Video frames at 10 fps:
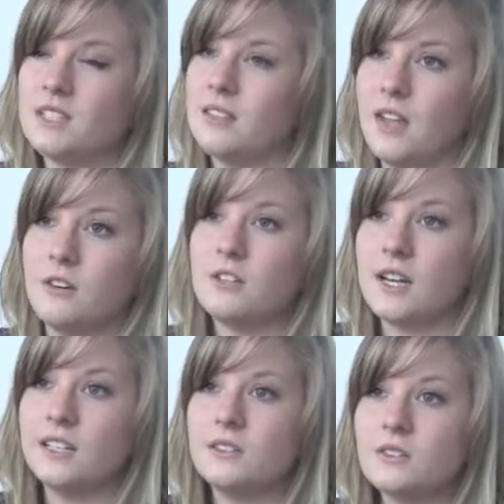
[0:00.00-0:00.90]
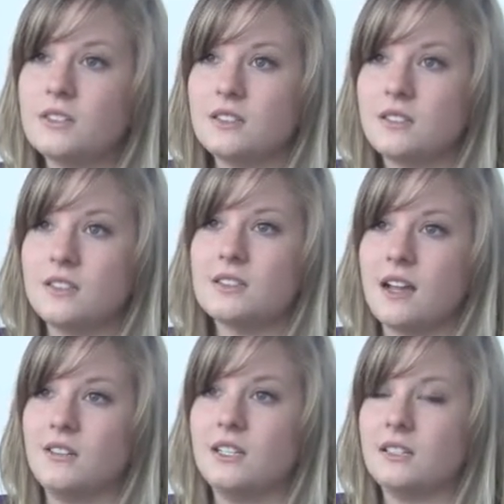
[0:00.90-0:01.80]
later diagnosed as
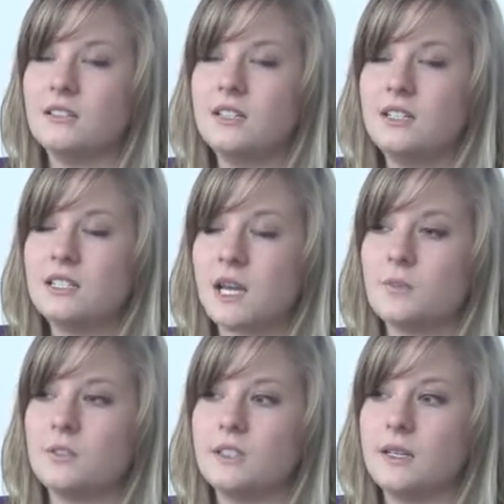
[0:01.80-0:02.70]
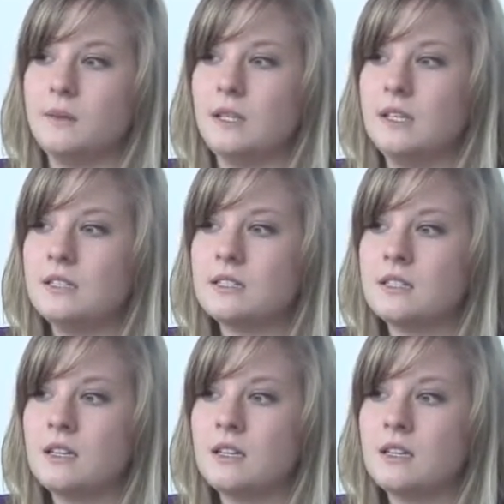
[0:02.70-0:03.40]
having type 1 diabetes.